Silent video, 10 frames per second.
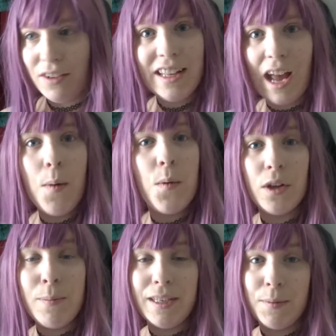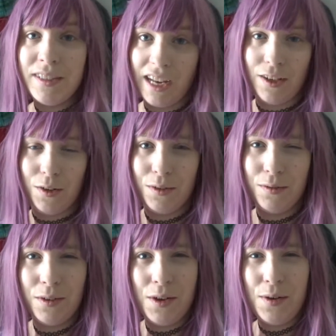right now, we're going to meet up with Deku,
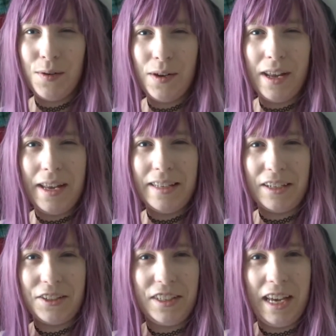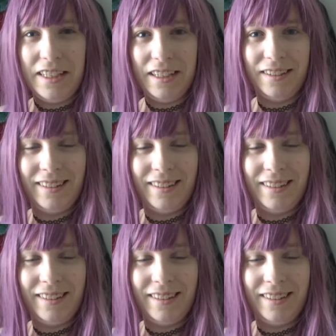who is actually Katie.